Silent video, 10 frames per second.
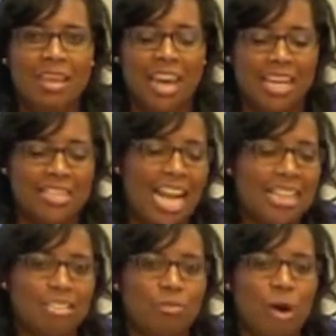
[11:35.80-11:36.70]
And it's
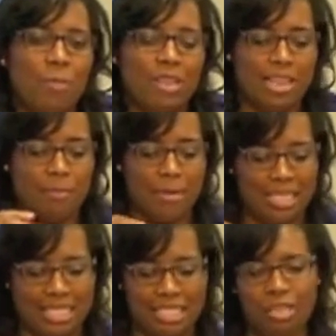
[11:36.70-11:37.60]
at this moment that the
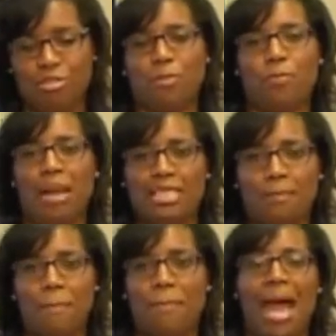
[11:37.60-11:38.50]
men continue to press
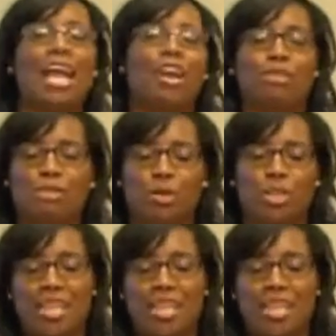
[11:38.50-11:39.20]
and bang on the door.